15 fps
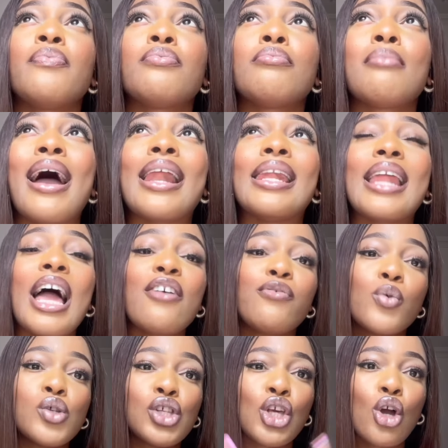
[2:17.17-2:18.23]
my life
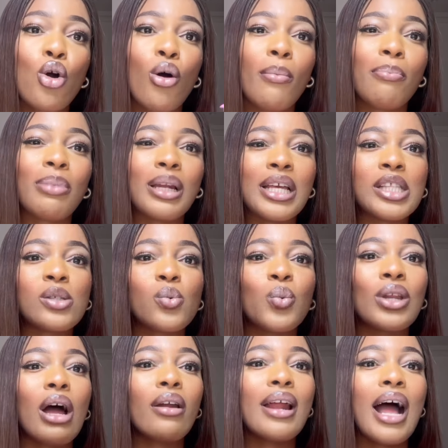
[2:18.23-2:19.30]
was incomplete
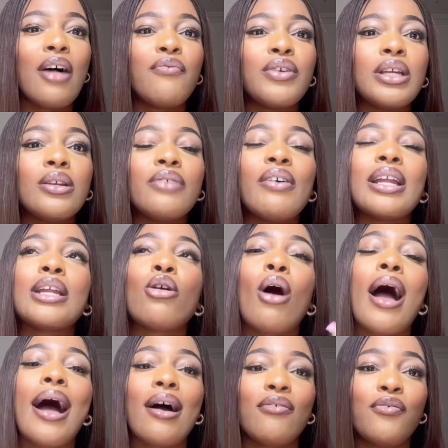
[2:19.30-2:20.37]
without having, if I did not
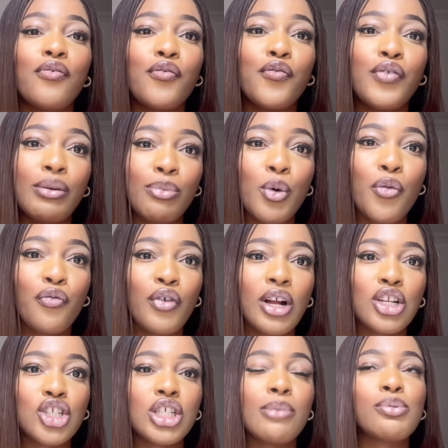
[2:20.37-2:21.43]
have female
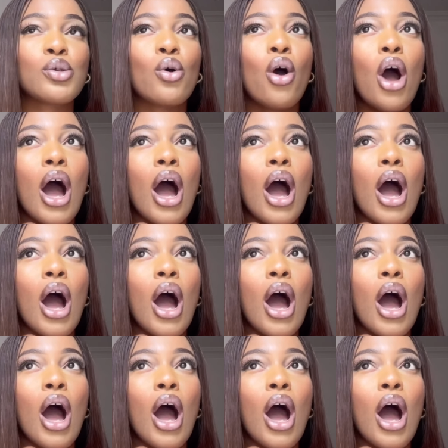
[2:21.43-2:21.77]
friendships,